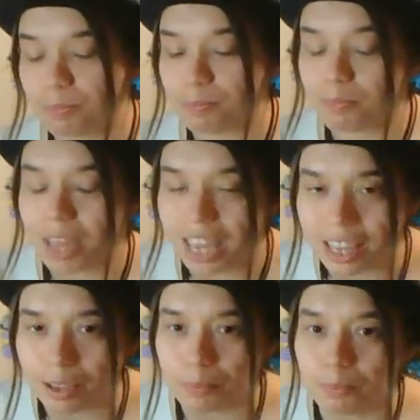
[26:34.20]

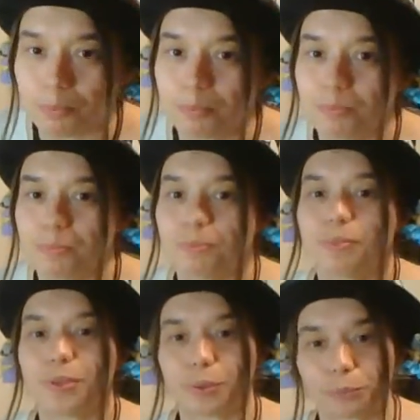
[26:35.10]
making
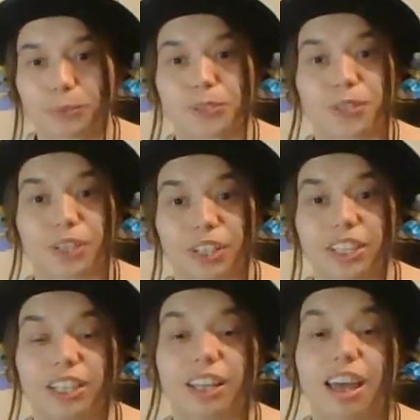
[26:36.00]
those
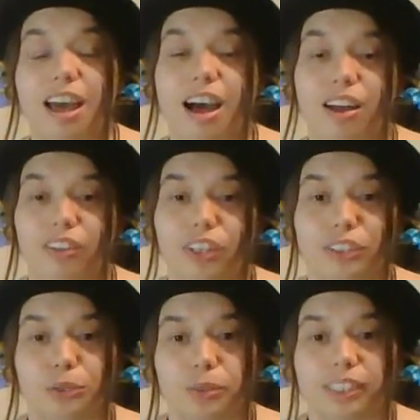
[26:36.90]
good healthy
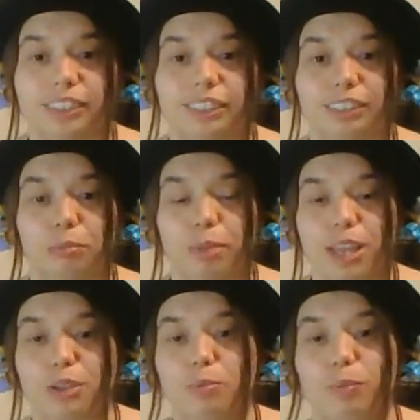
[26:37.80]
choices to
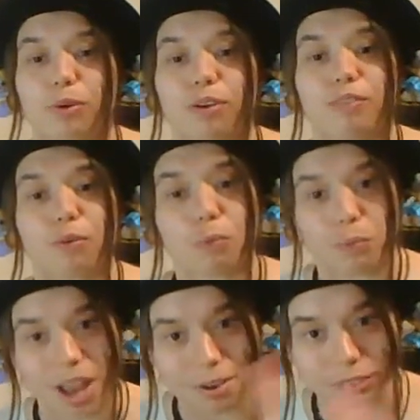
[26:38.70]
make you more of a
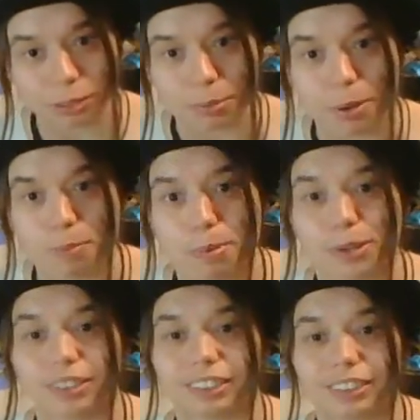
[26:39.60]
roundabout
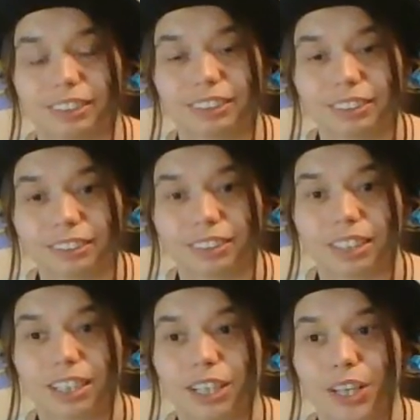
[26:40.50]
person,
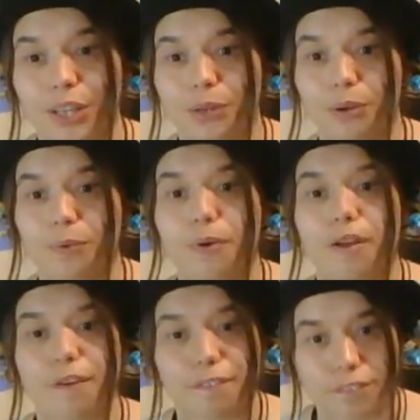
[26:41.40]
you know,
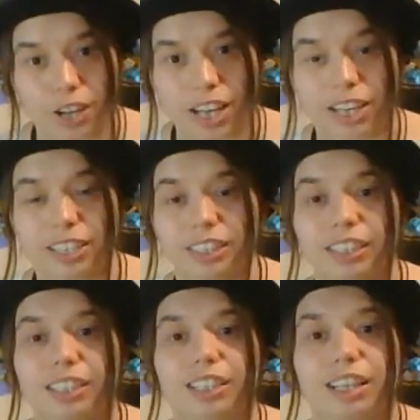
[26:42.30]
fun,
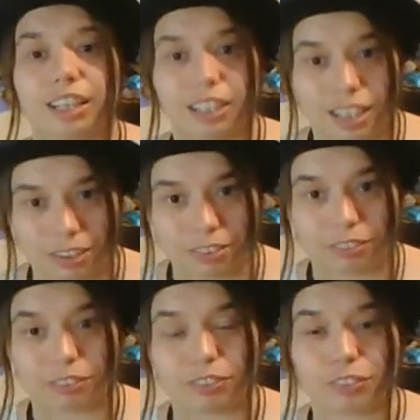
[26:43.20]
love
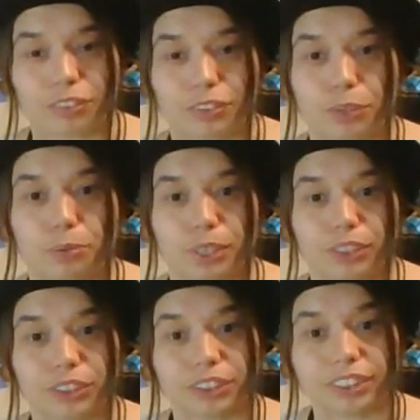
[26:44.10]

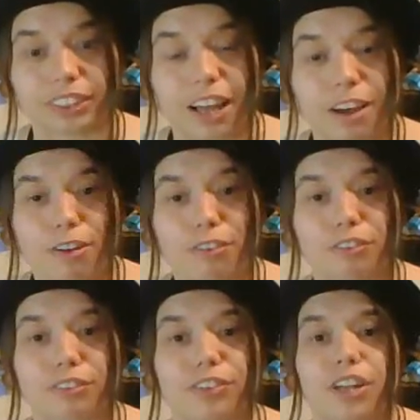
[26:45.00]
towards yourself,
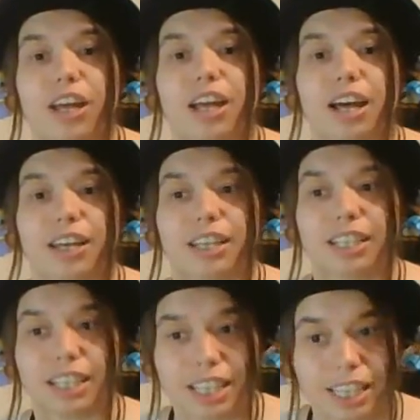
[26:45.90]

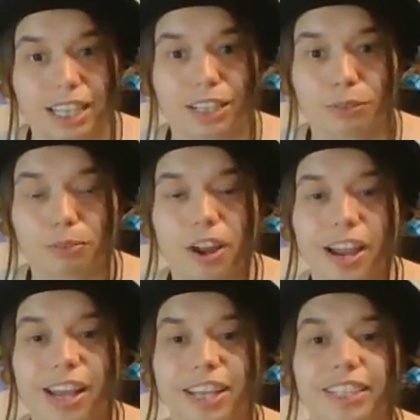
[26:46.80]
eating
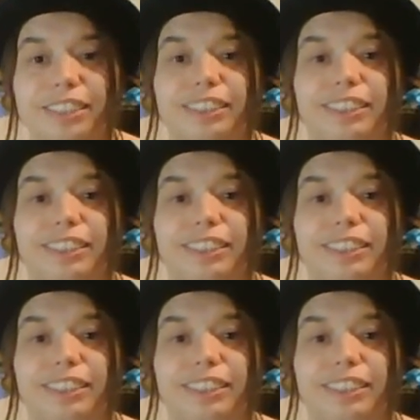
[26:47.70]
right,